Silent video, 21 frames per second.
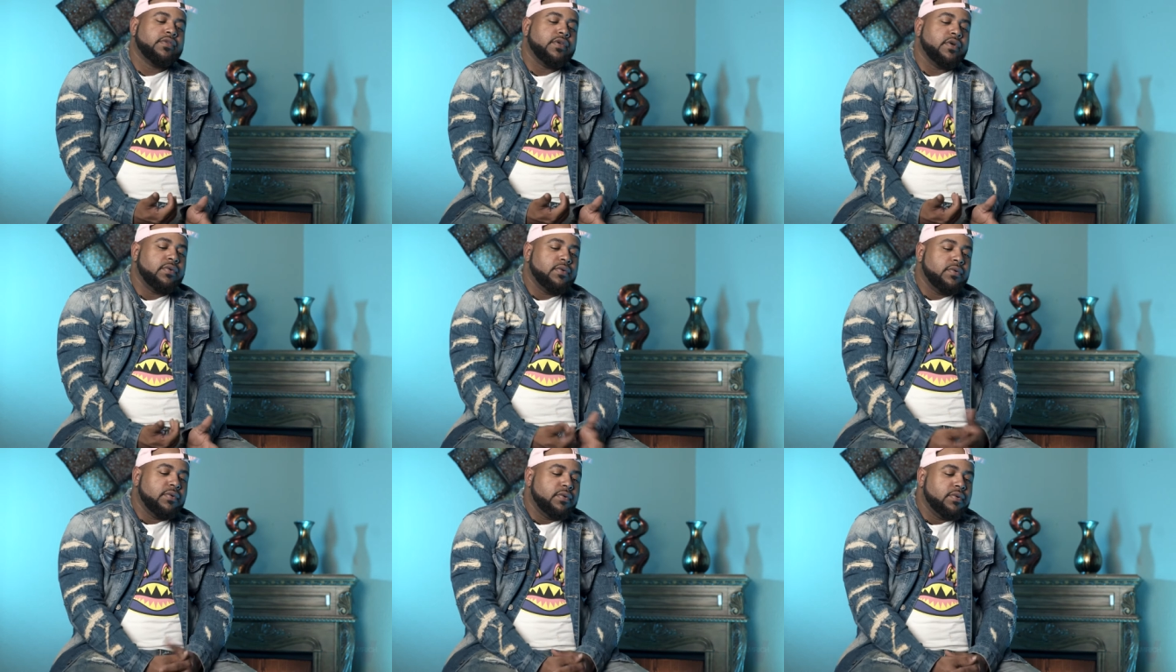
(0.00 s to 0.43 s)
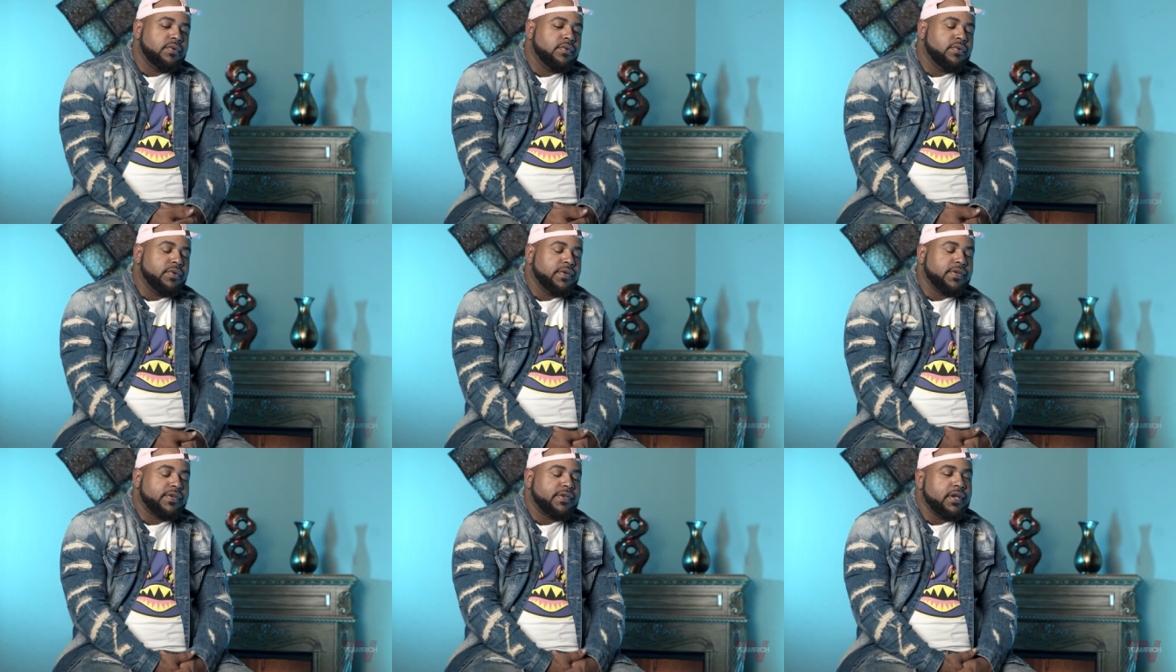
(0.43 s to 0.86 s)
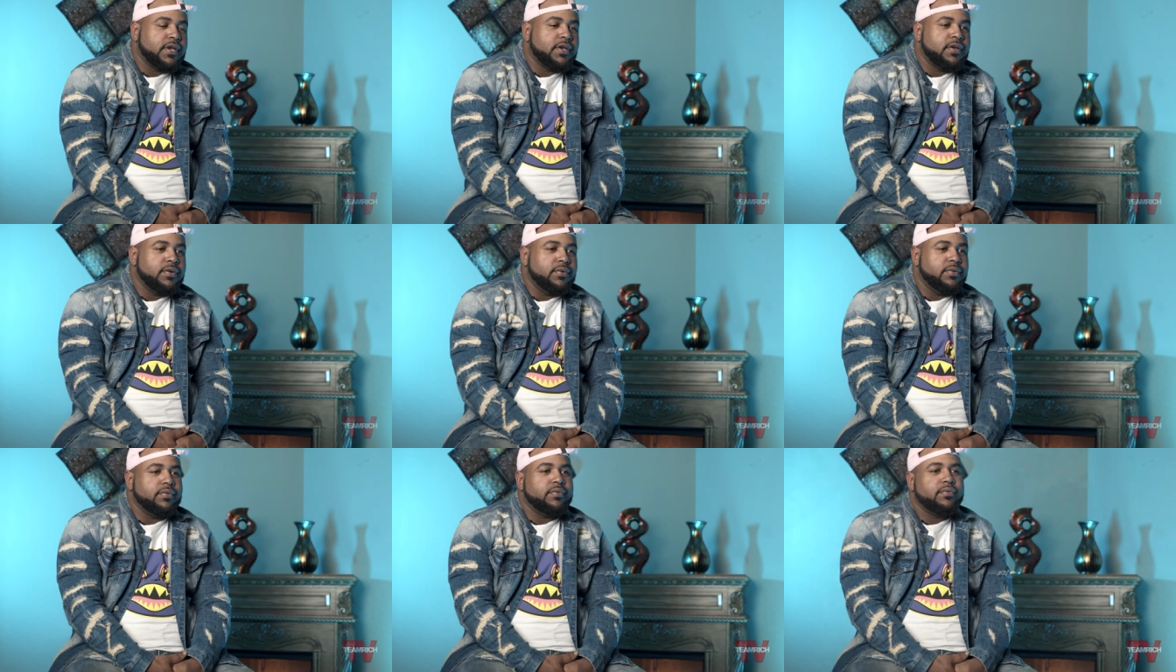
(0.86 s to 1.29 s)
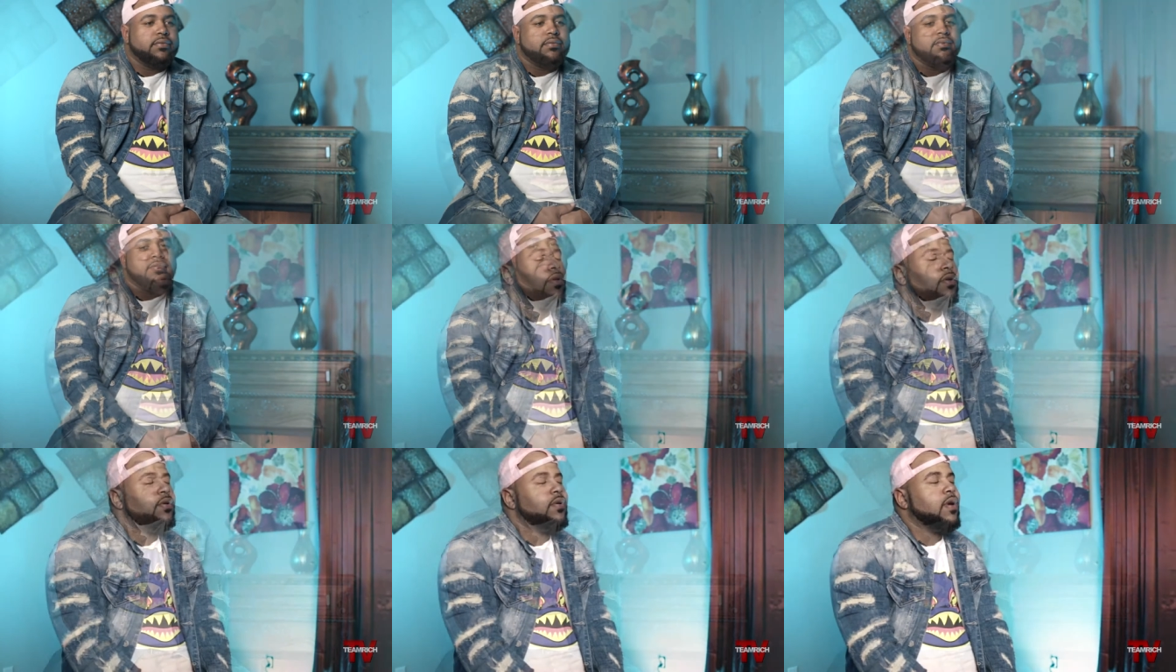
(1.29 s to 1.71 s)
So, who is D-Lew?
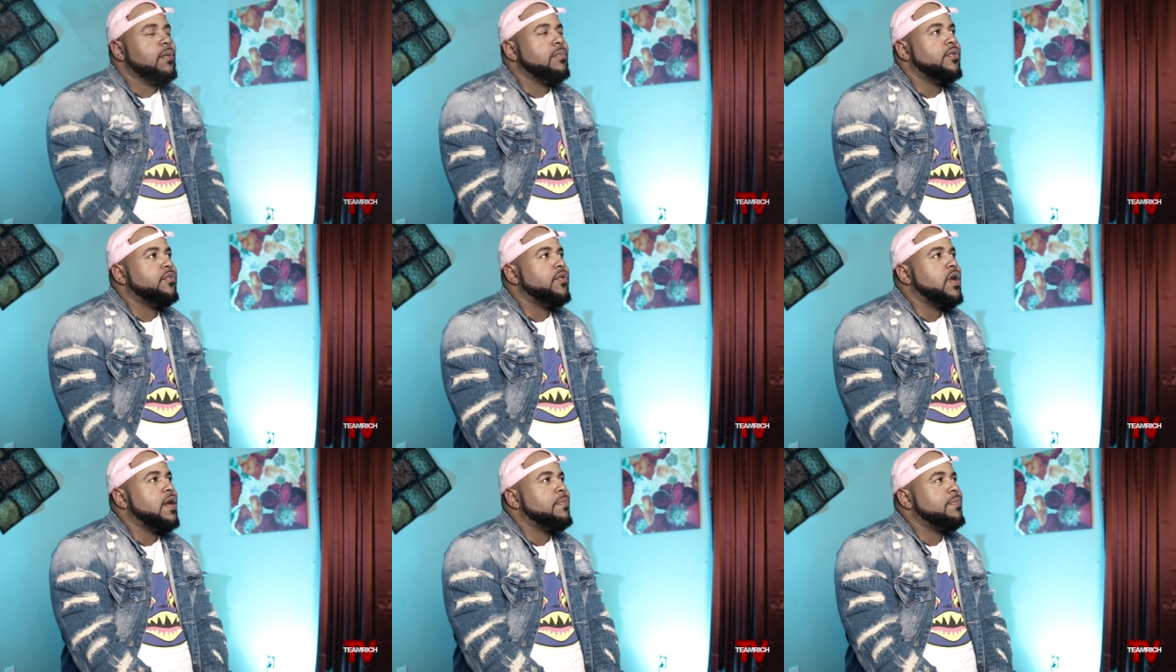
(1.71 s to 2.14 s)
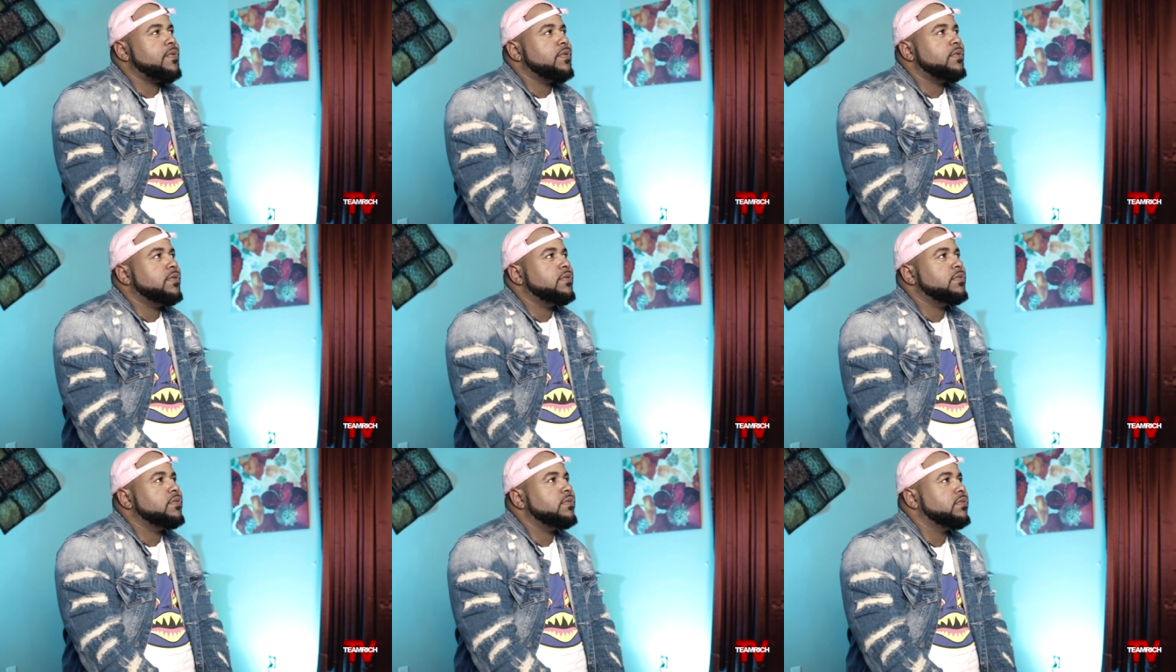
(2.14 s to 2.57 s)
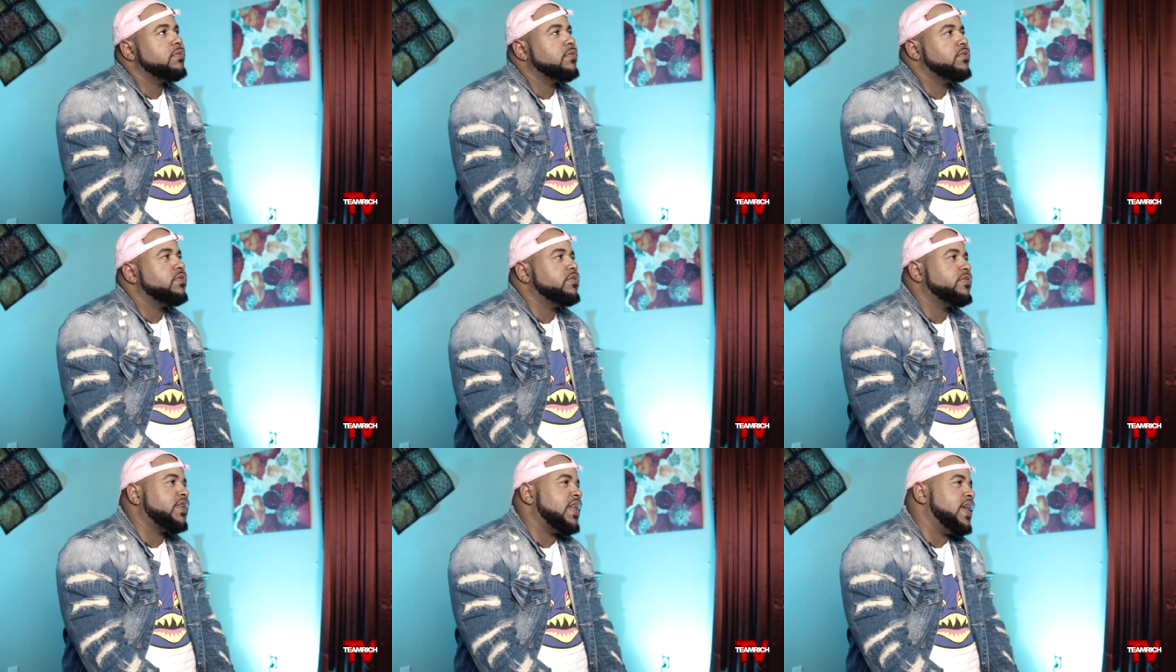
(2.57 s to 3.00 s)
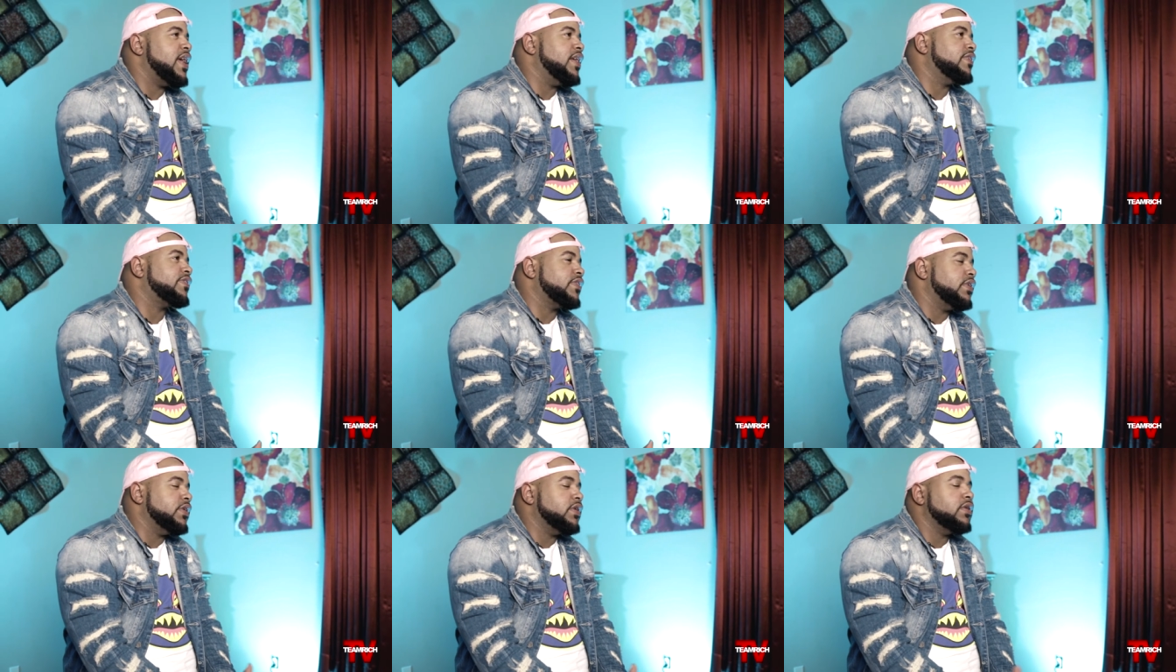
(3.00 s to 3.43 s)
I'm a rapper slash
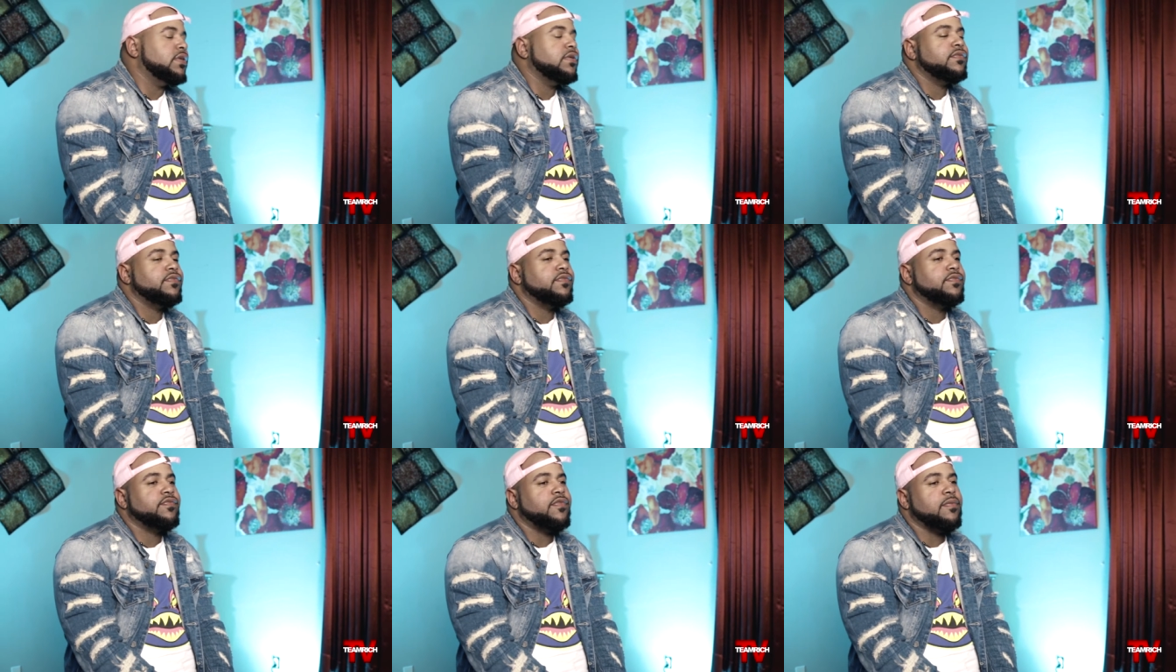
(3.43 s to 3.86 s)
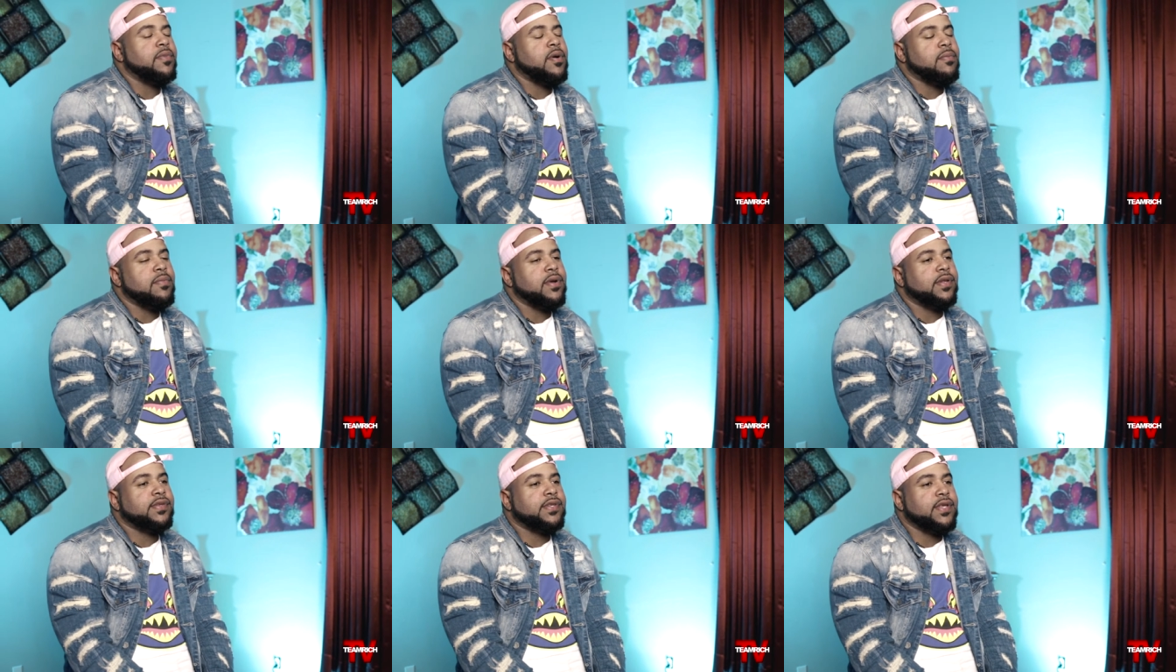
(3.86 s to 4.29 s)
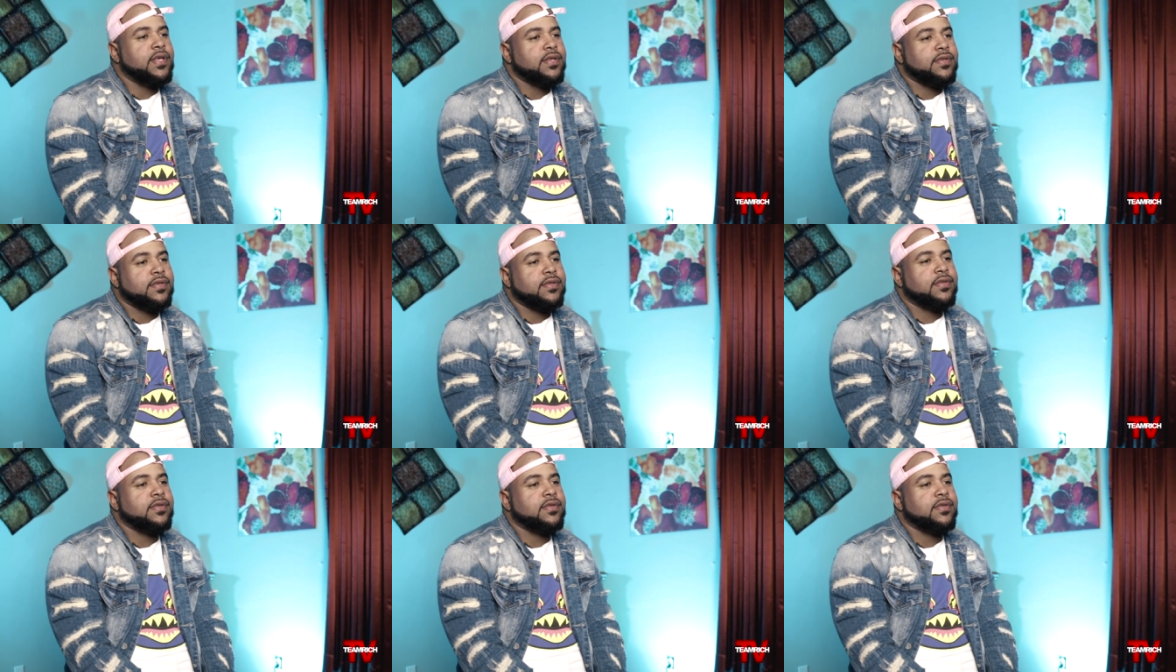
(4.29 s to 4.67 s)
singer from Beaumont, Texas.